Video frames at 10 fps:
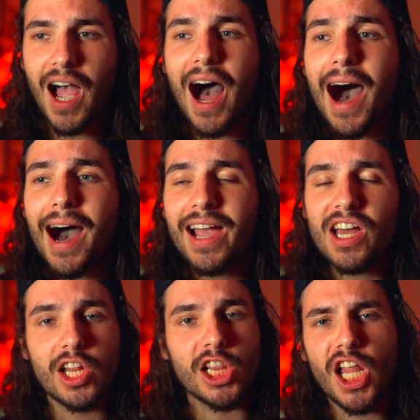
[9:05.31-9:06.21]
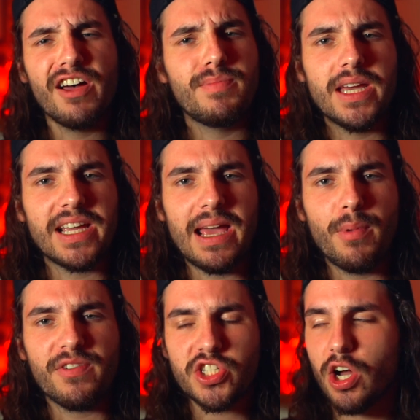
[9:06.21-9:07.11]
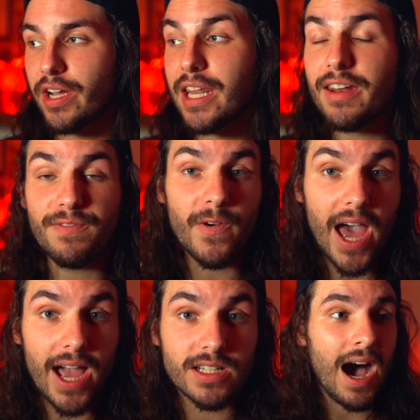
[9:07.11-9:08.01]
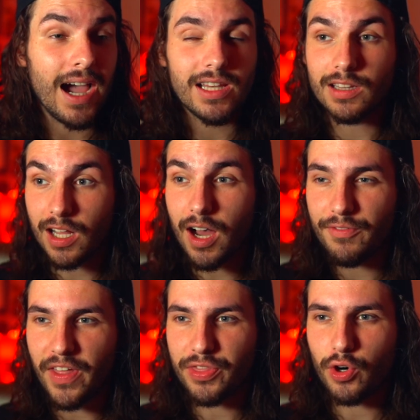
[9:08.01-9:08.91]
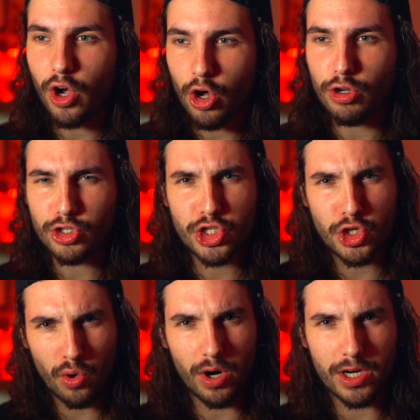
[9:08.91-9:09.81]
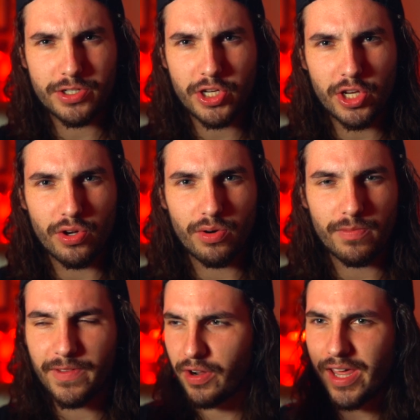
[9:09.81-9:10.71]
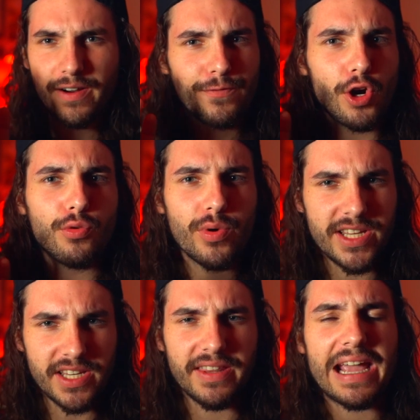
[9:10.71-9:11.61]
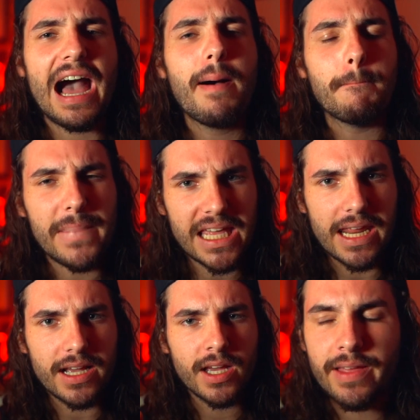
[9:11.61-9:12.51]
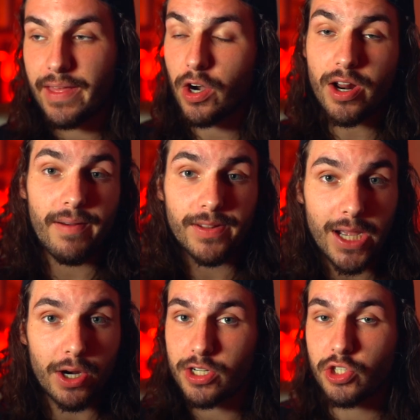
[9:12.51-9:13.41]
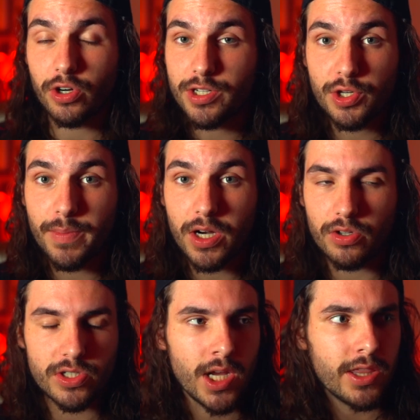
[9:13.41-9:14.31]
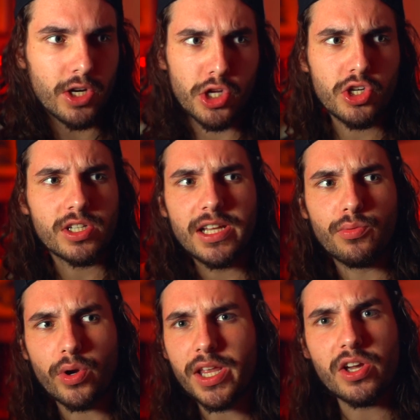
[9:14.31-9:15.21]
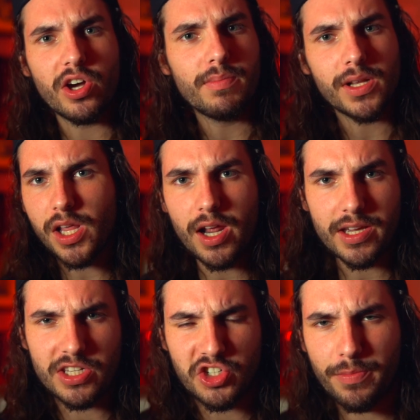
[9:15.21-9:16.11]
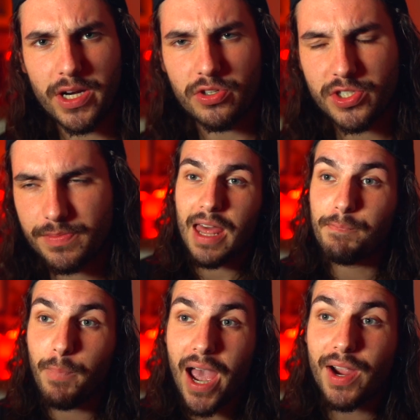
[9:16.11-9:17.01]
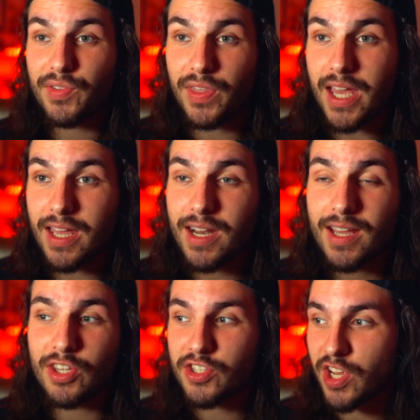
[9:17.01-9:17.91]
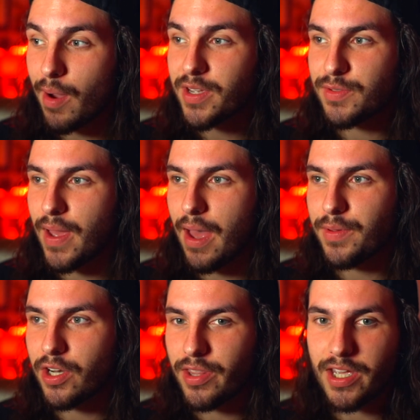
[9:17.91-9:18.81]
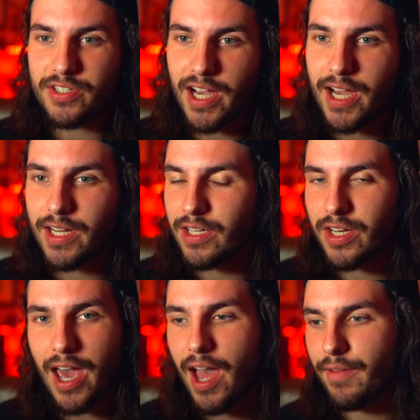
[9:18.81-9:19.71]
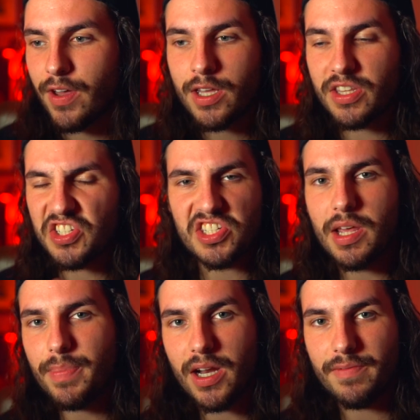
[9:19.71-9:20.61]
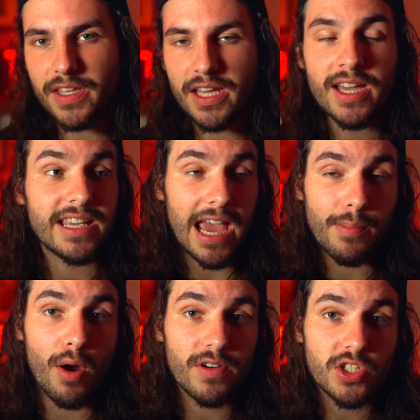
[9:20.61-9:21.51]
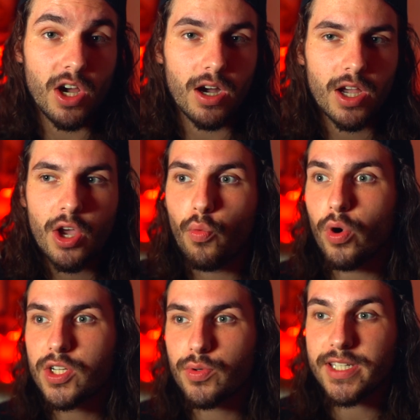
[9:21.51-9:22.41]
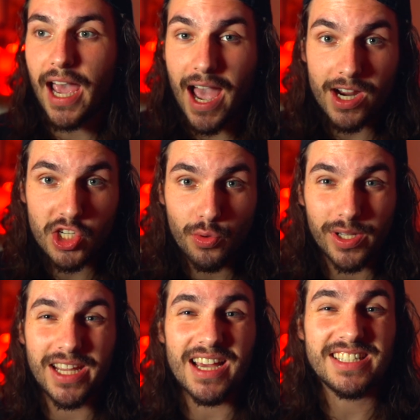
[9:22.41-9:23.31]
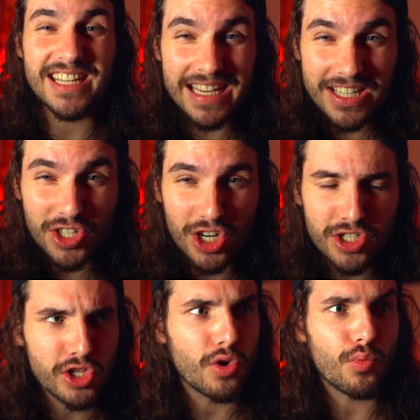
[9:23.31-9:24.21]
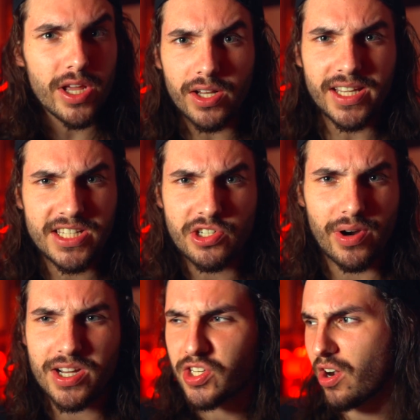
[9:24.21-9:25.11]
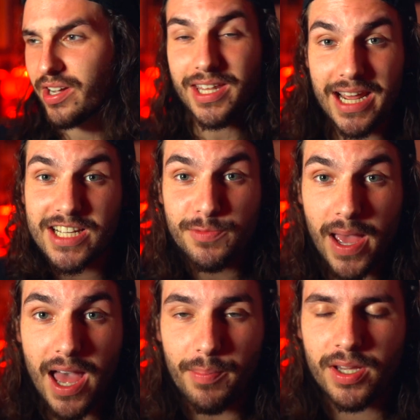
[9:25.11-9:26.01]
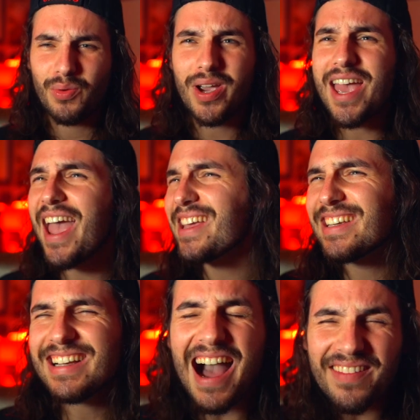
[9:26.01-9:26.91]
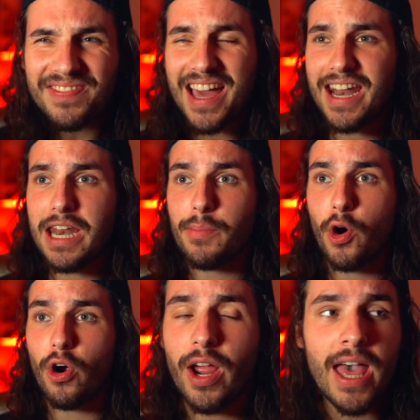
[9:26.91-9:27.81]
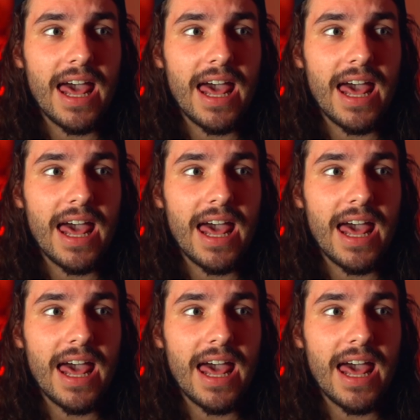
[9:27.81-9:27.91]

I love me a game over song, and in fact, I love that they're all short too. They're there for a reason, they got meaning. They don't have lyrics, they're instrumentals. They're usually really good melodic instrumentals. And back then, the zombies map, that you died in, you'd have the snippet of the game over song, which was actually a teaser to the real Easter egg song in the next map. We ain't got that anymore.